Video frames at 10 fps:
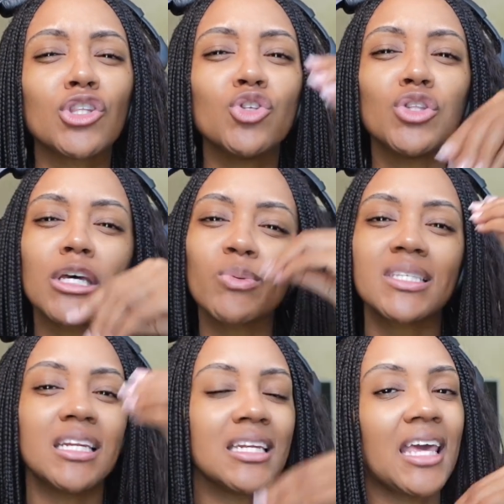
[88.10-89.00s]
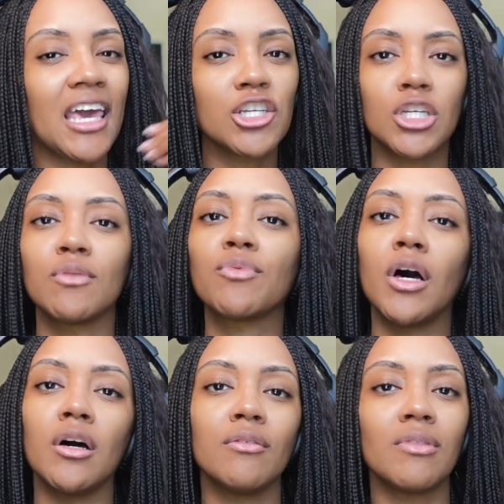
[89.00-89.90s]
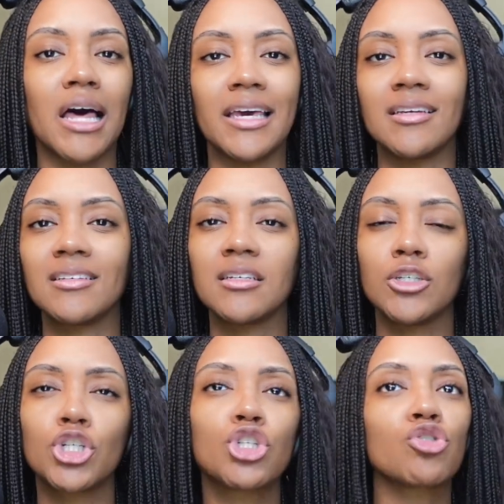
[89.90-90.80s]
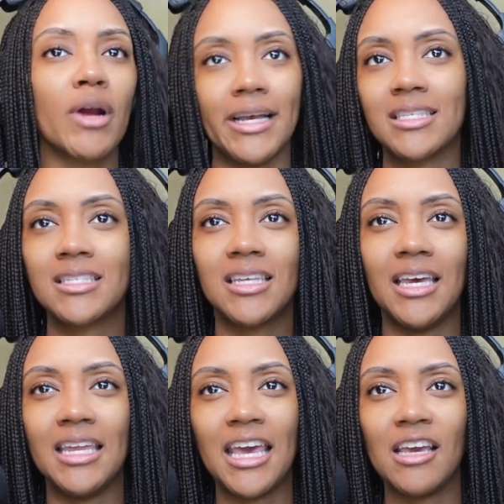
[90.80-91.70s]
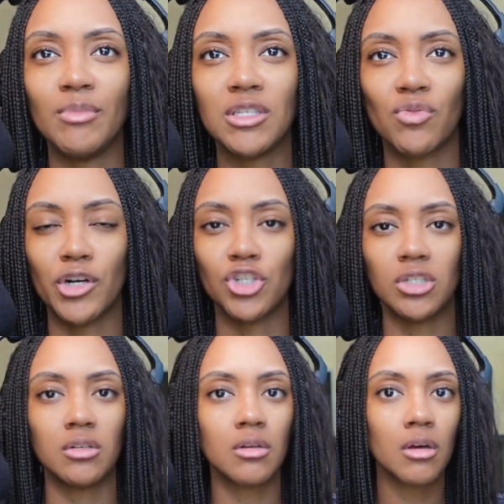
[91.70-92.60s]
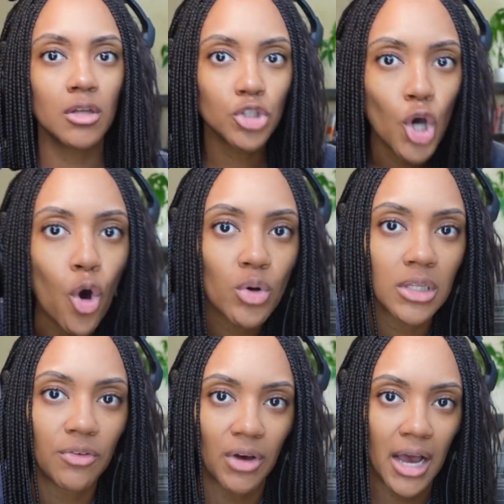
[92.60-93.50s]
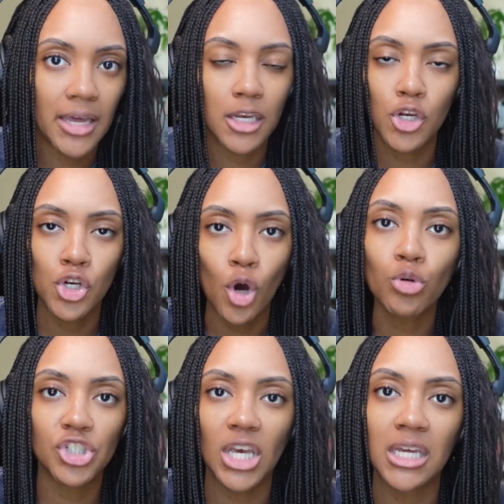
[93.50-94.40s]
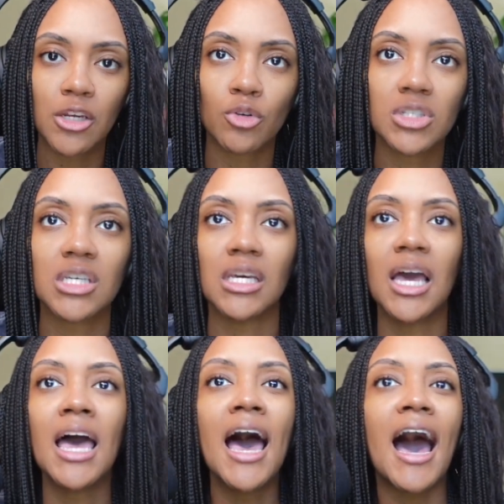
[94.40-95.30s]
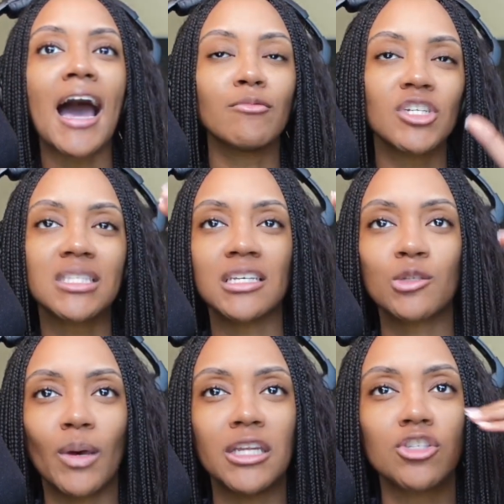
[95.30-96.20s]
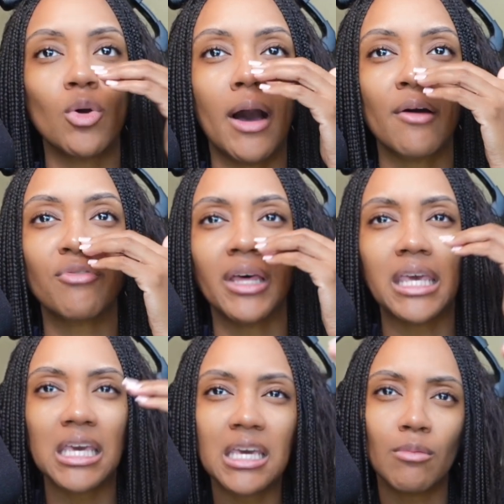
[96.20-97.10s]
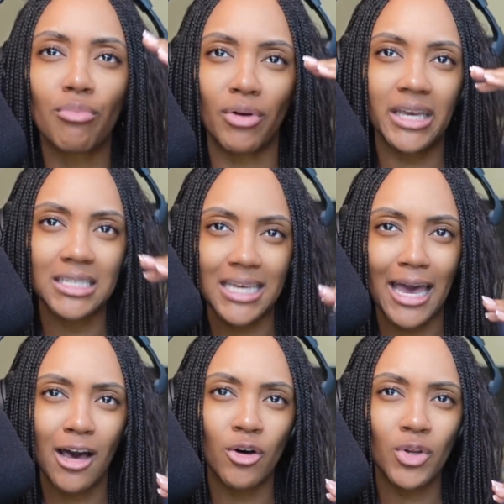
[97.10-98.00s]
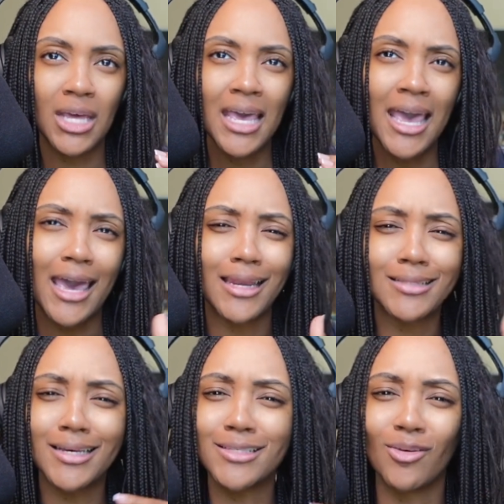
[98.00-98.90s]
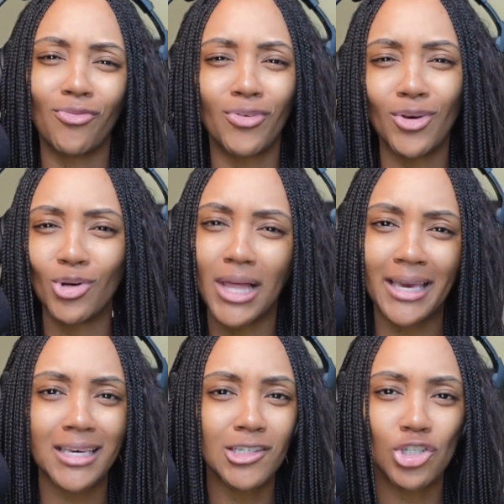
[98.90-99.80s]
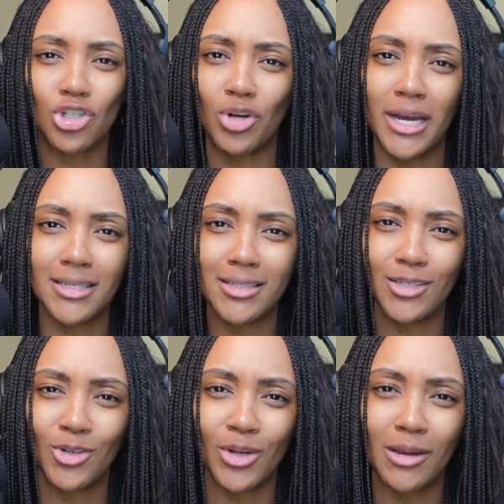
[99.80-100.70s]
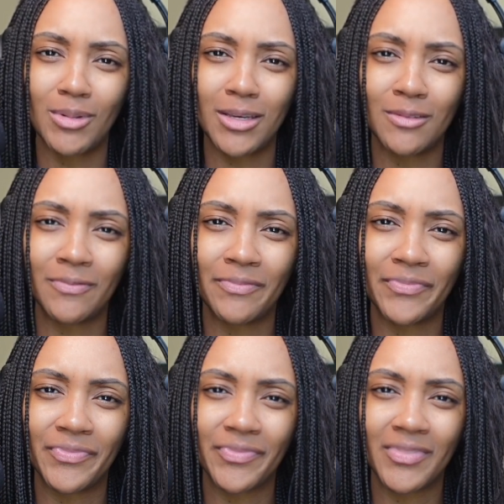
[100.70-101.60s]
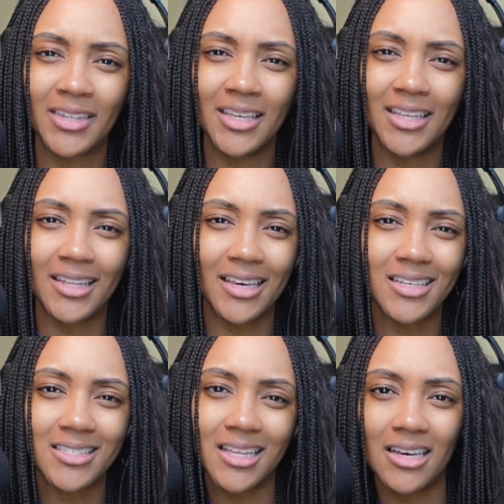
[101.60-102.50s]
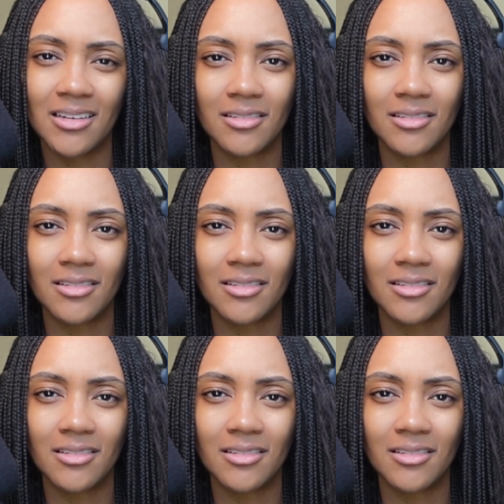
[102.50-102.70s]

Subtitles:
there was an indication of like stress in Amy's version. Totally fine. No shade, no tea. I'm just explaining to you how I feel like he can bring it down and it doesn't feel like he's stressed. You know what I mean? Like he's like,